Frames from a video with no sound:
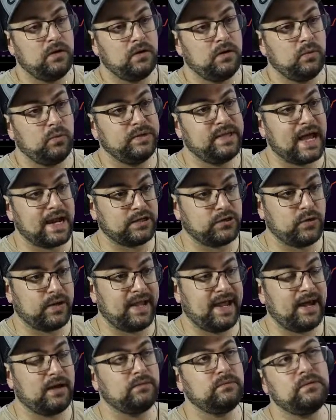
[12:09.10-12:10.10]
with that into
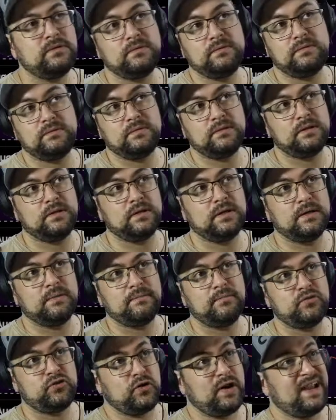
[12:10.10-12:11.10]
account,
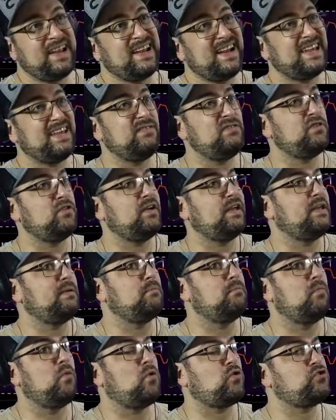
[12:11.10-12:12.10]
sorry I cannot give you a
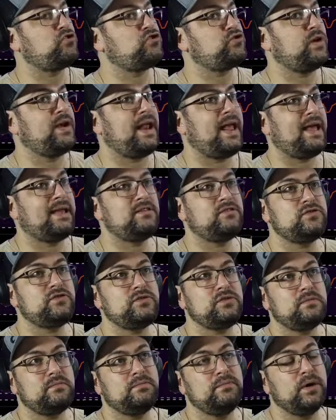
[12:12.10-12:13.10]
more straight
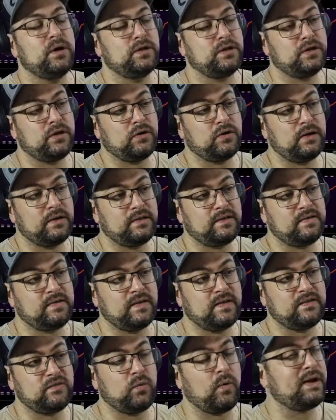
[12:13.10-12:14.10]
answer, but
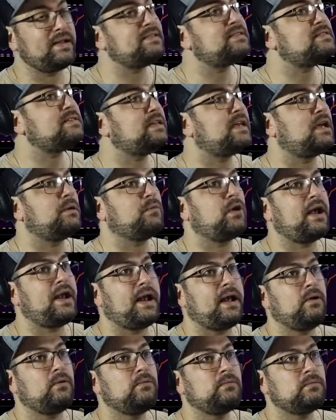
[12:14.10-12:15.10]
it's a wait and see game right
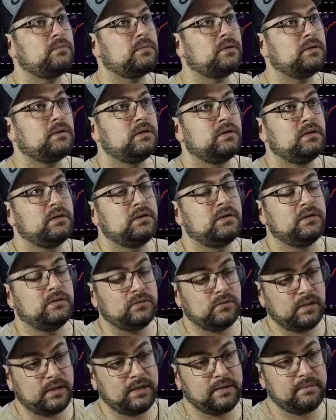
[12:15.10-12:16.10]
now,
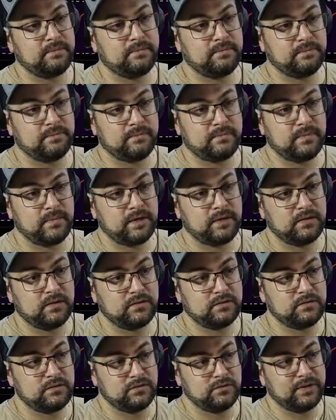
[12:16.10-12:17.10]
right?
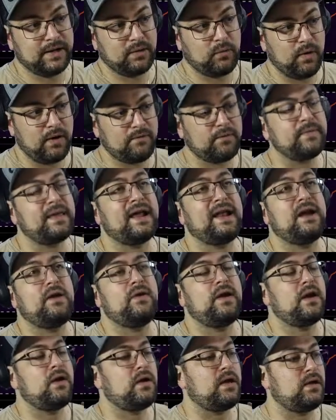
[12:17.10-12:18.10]
So if we get away from that
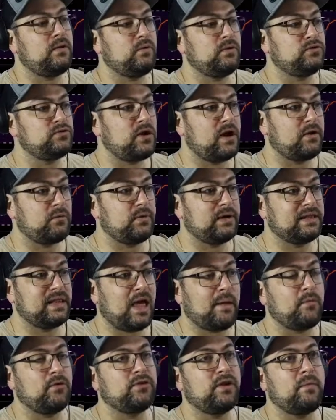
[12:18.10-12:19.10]
area and we try to
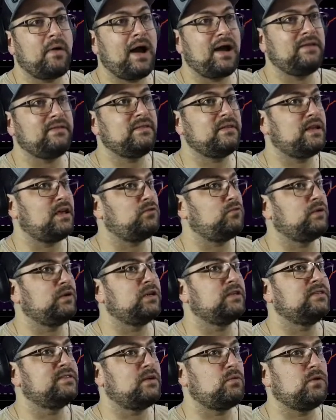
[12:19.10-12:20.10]
reclaim all-time highs, then yes, we
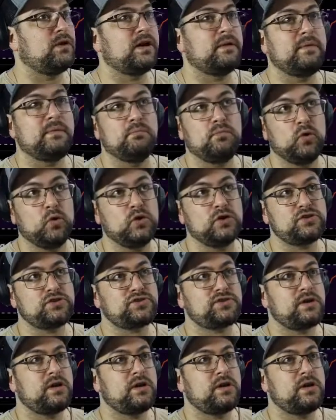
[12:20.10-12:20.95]
could say we're going to be bullish